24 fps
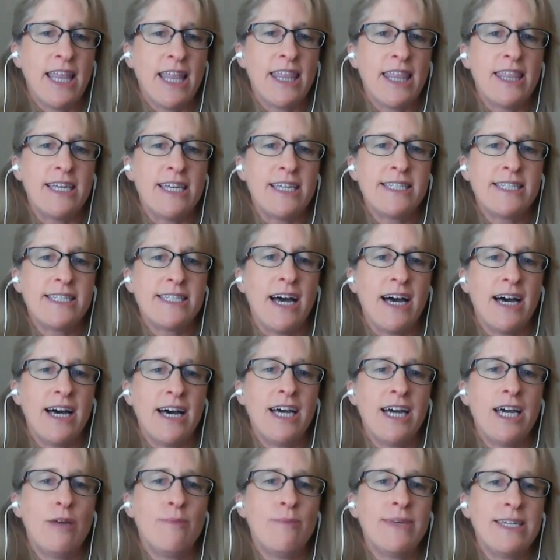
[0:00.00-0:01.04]
the
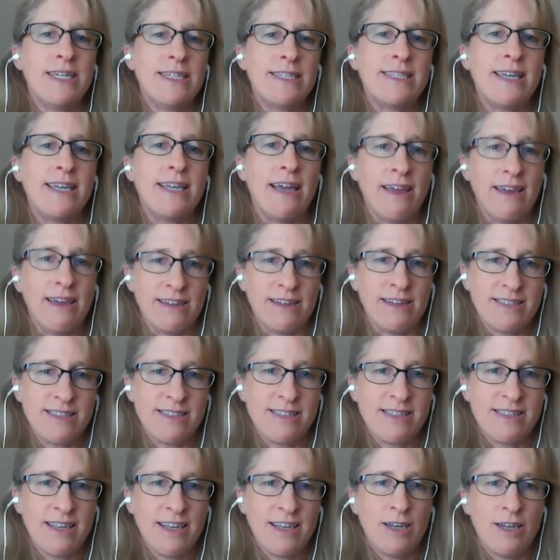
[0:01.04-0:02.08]
time it
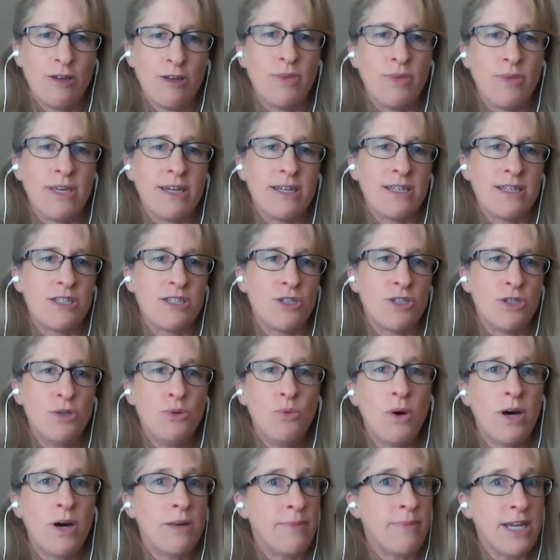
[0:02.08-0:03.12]
takes because you
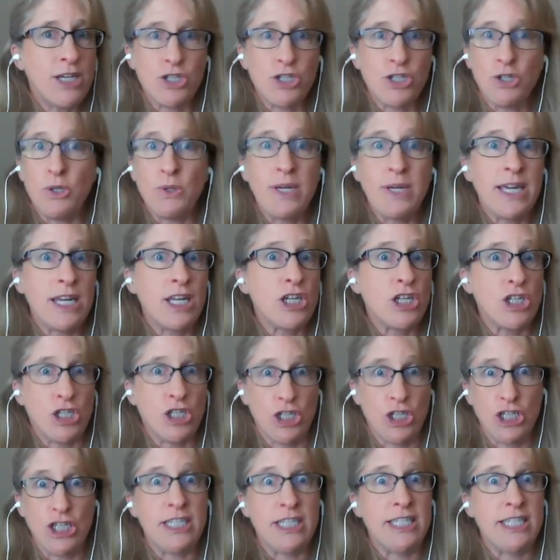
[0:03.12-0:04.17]
want to make sure you get a
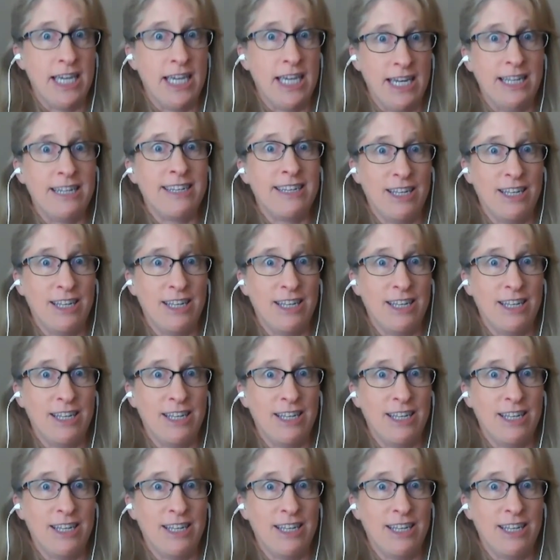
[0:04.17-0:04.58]
good tenant.